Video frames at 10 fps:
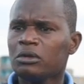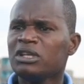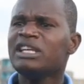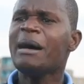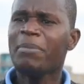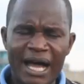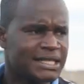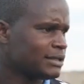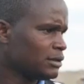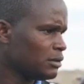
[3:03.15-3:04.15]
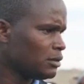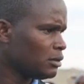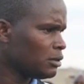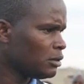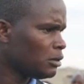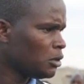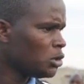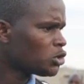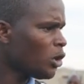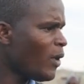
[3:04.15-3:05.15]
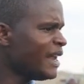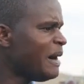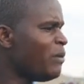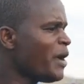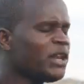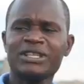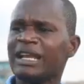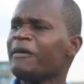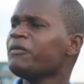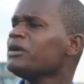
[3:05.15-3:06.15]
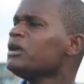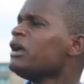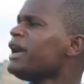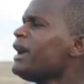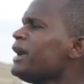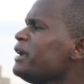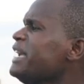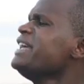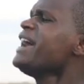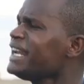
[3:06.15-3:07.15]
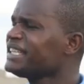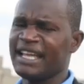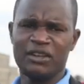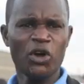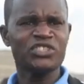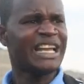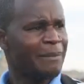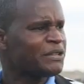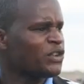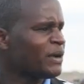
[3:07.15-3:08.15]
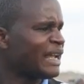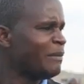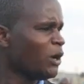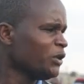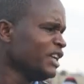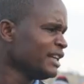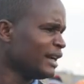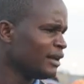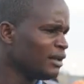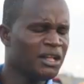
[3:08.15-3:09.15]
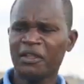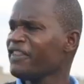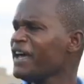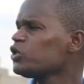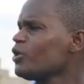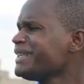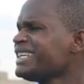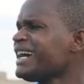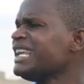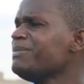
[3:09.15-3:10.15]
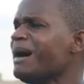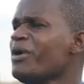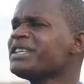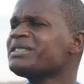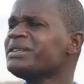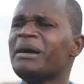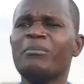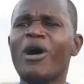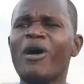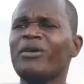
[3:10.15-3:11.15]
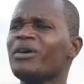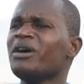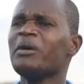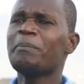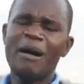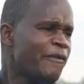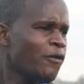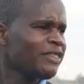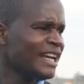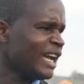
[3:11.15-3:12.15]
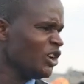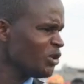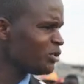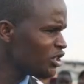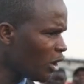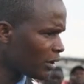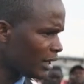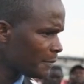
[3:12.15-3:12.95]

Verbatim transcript: Numbers. So when Babu Wino shall have uh, inherited those numbers from Raila Amolo Odinga, then automatically Babu is more powerful than Kalonzo Musyoka.